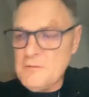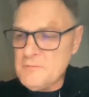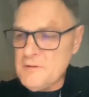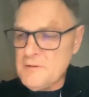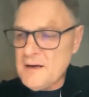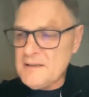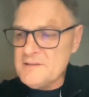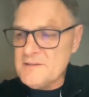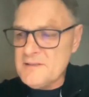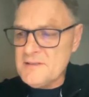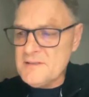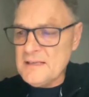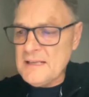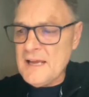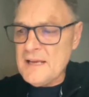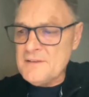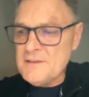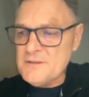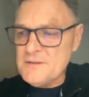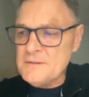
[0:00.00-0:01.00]

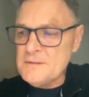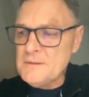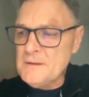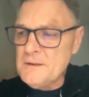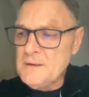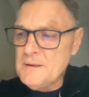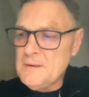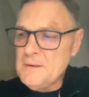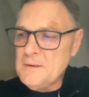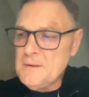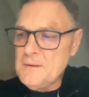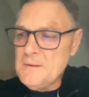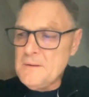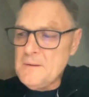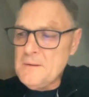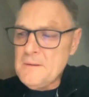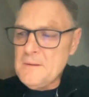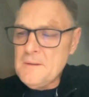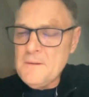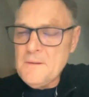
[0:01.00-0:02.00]
reconciliation
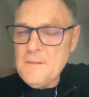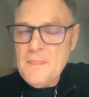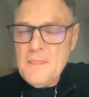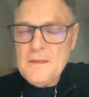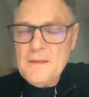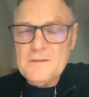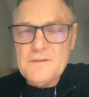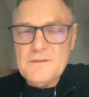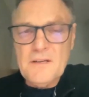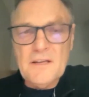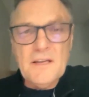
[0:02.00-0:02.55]
to